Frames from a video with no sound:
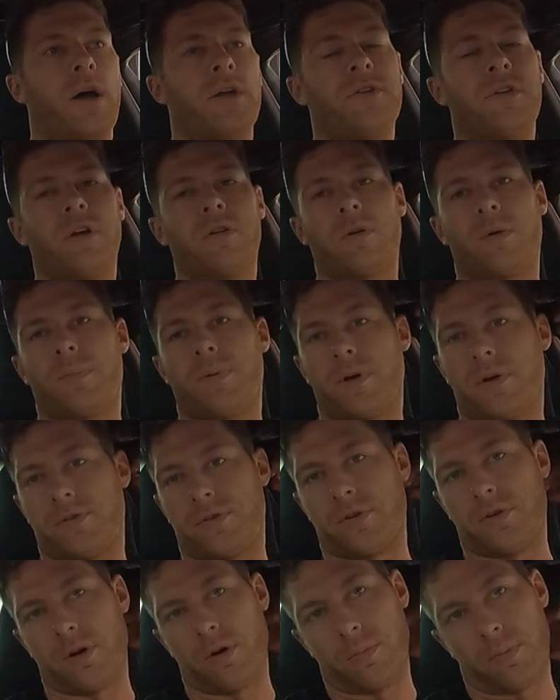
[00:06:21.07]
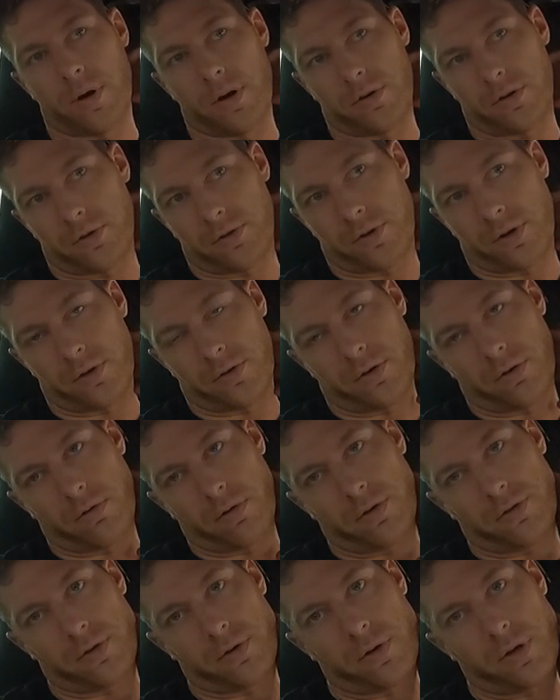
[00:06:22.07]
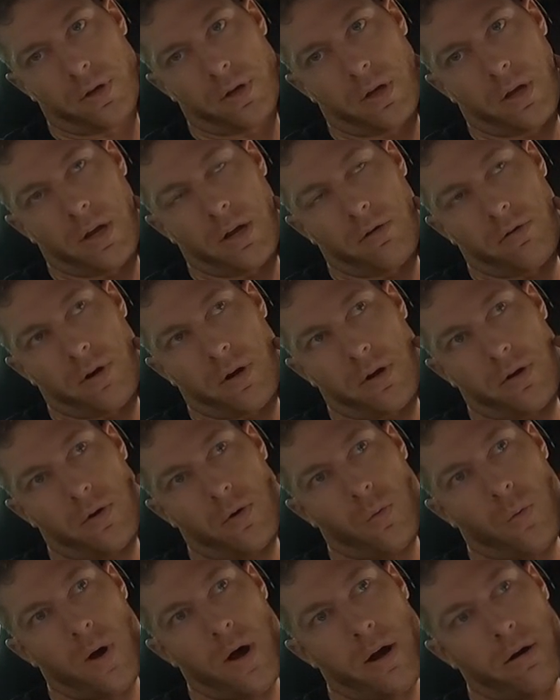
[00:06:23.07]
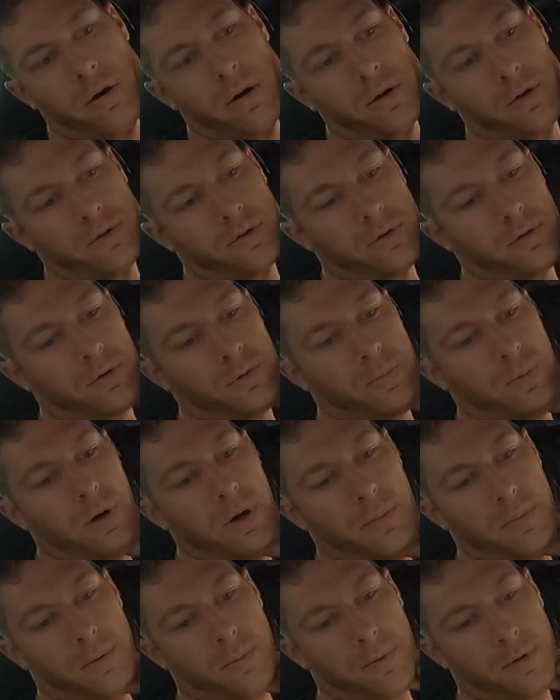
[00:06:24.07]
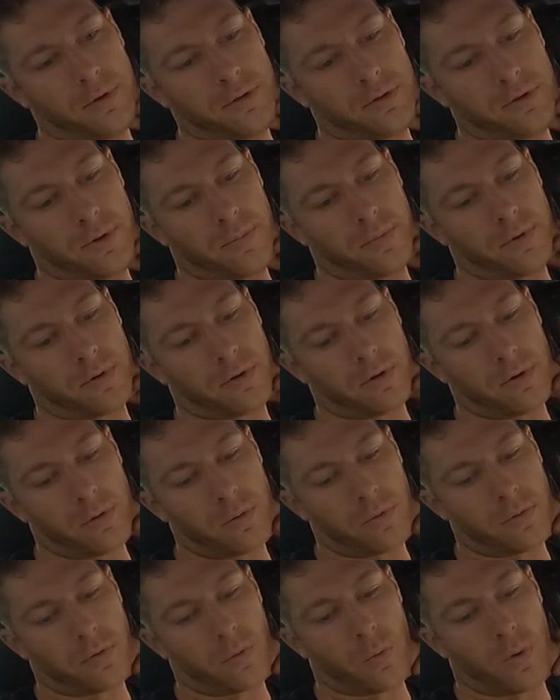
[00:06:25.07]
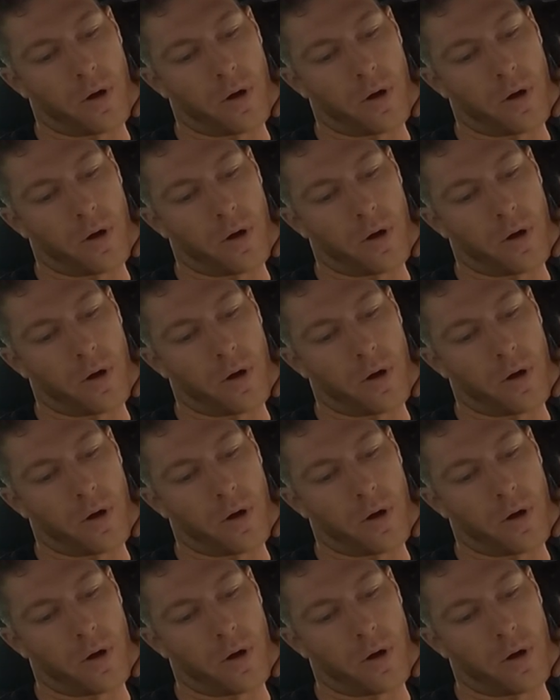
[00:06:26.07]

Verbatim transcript: I did replace the dome pressure sensor recently and ran new wiring, so it's probably something to do with the